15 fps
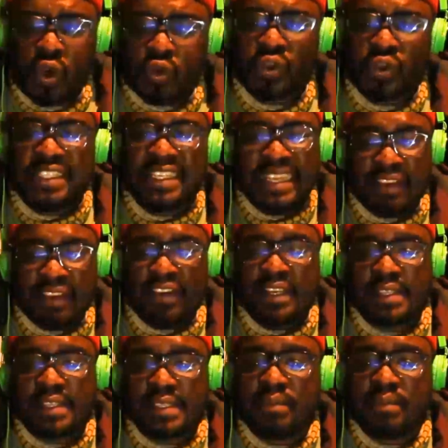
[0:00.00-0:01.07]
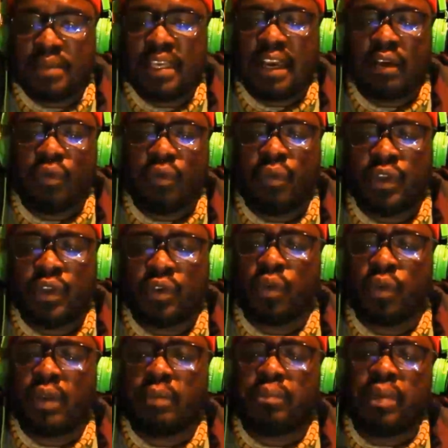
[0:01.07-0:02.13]
deliver the same thing. We don't
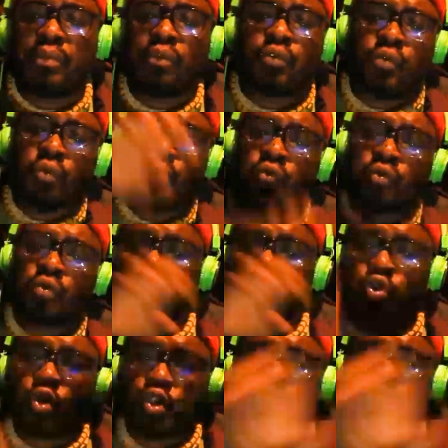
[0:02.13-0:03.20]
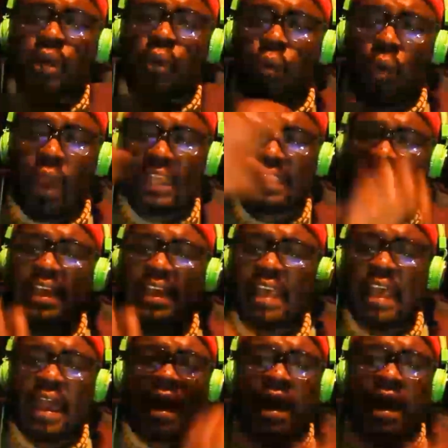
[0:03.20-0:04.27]
want people to trust the words
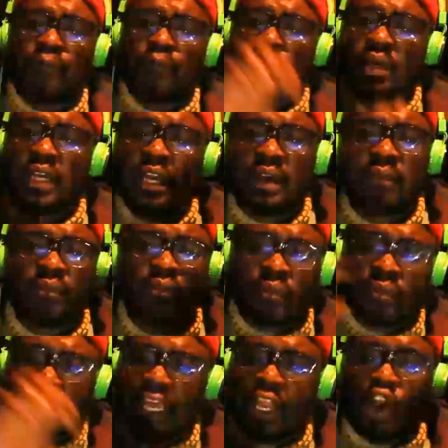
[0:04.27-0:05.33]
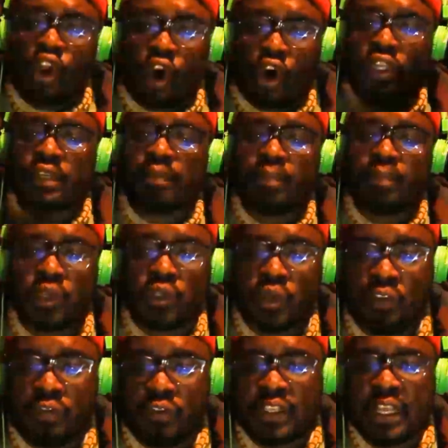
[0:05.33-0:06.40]
a lot, because
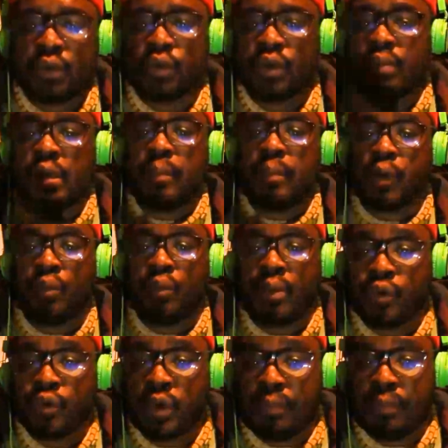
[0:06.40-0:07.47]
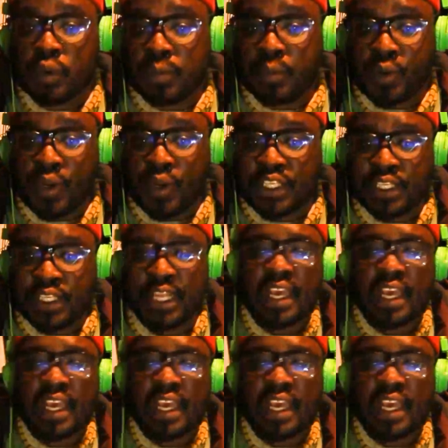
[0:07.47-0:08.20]
of that will be a problem to the post-production.